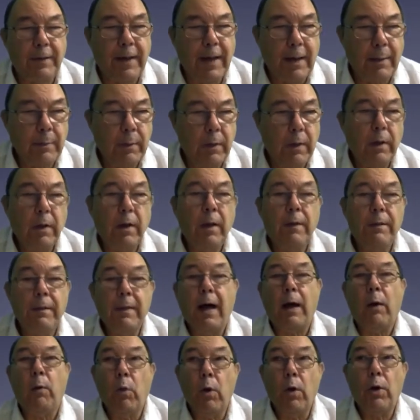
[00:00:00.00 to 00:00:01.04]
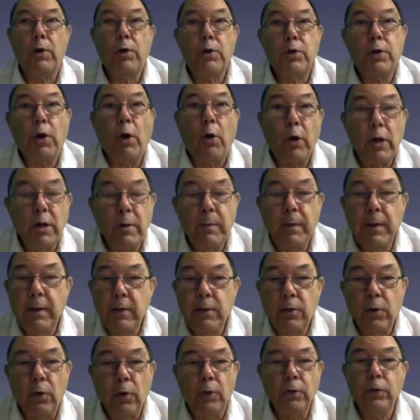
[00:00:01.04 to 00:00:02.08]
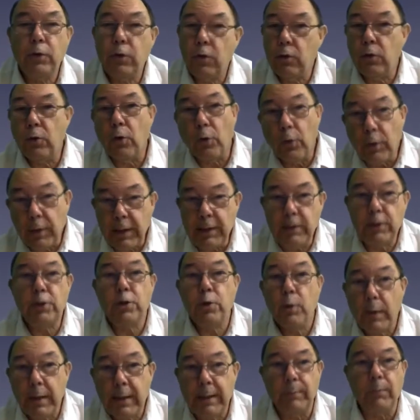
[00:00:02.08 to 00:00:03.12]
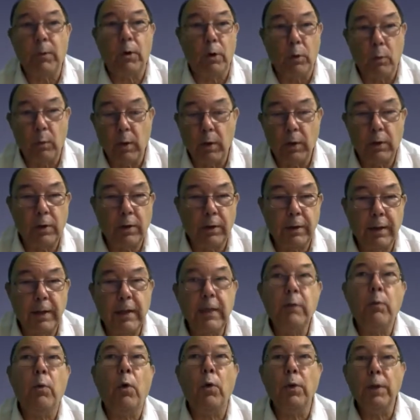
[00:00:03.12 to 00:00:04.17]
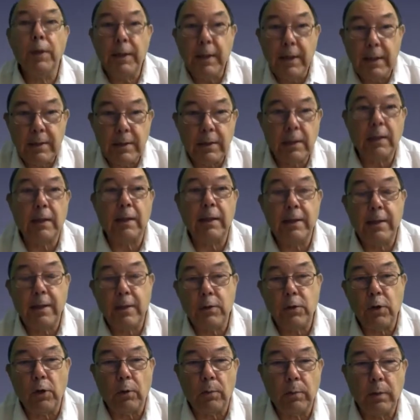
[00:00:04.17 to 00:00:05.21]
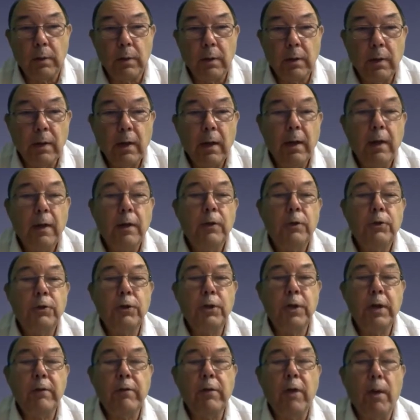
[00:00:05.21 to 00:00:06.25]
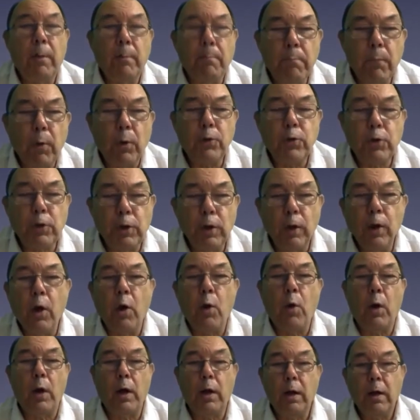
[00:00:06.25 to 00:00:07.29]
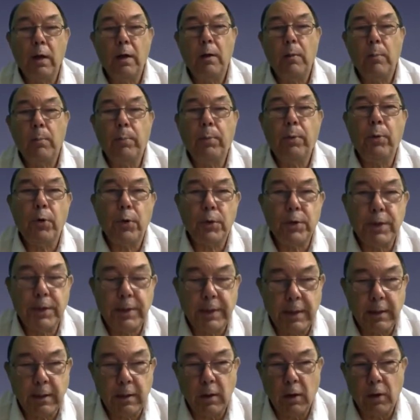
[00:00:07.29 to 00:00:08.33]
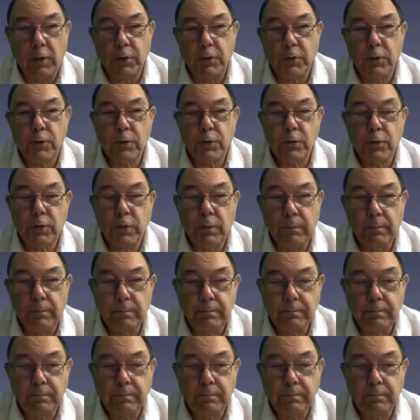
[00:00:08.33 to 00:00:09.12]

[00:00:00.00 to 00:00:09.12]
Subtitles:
fibre, that work has already been done. You don't need to do any more work on it. You only need to clean it up. So you've got much lower processing costs.